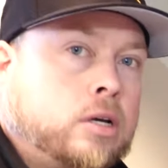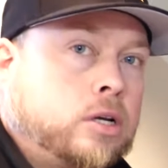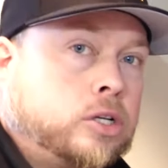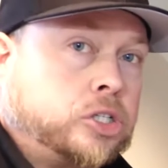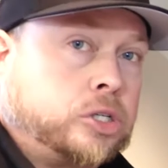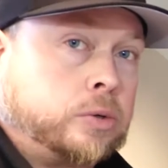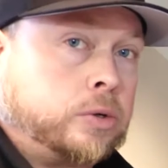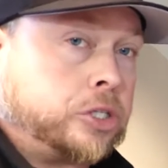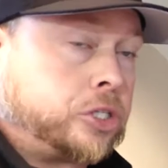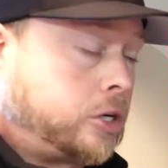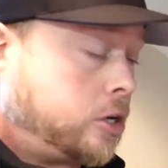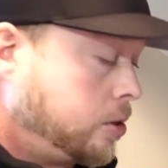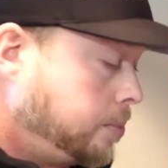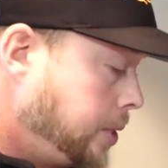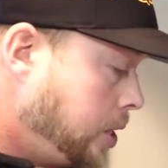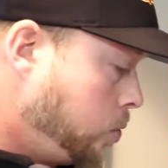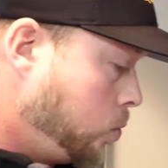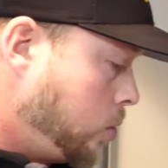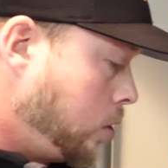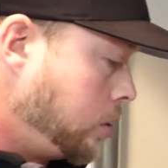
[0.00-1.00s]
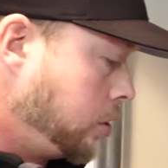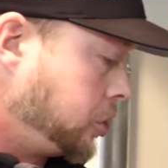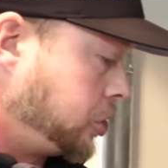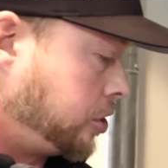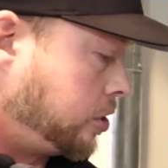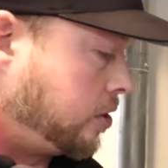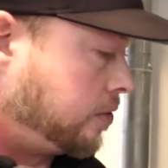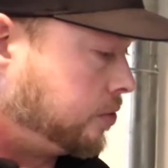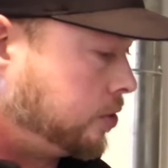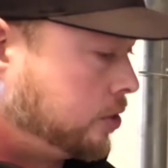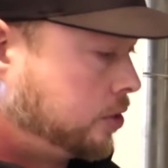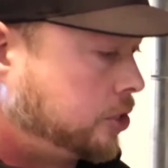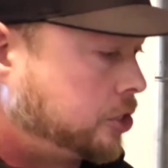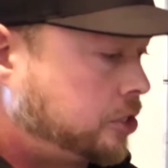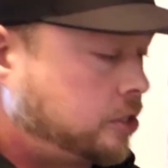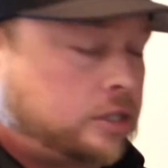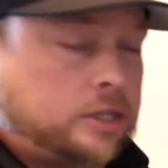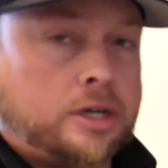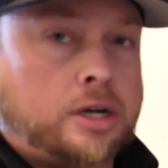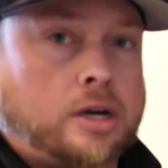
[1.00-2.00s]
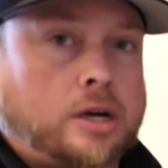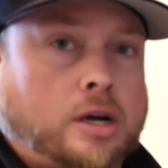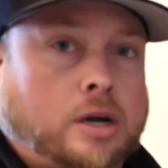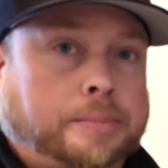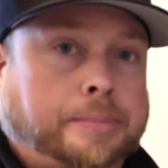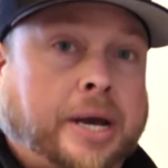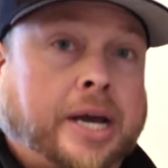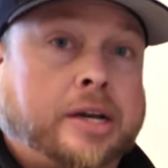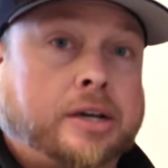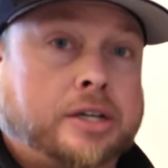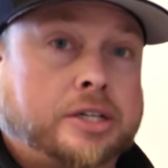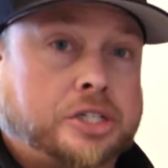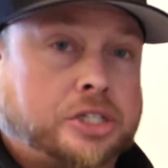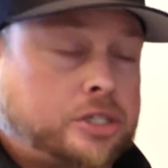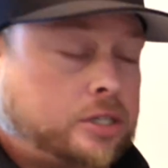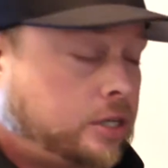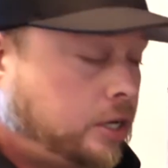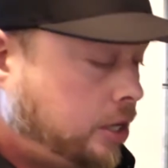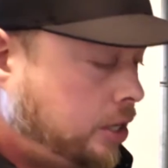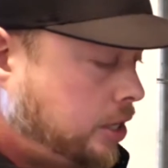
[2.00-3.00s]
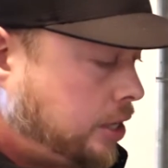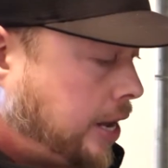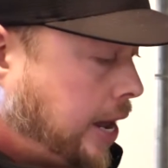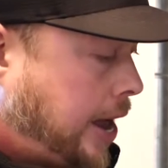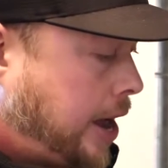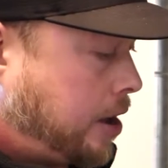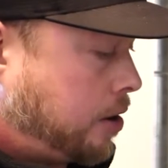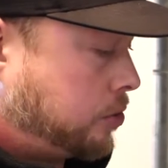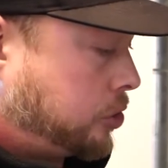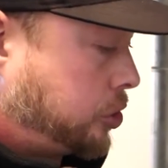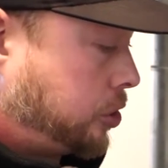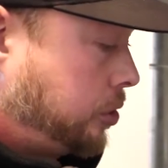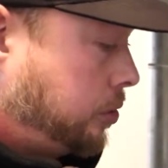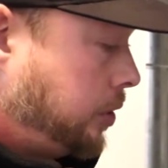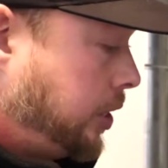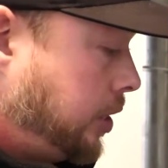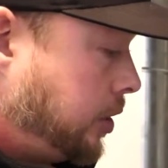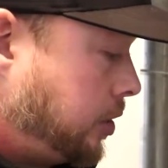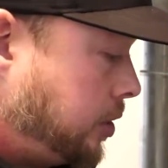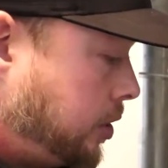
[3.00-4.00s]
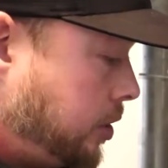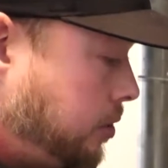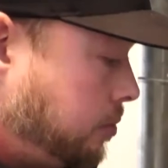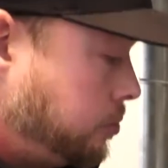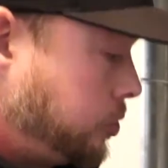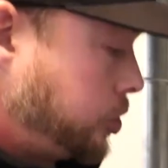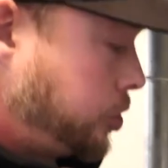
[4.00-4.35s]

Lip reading: So we're going to talk about water softeners and maintenance and how to get them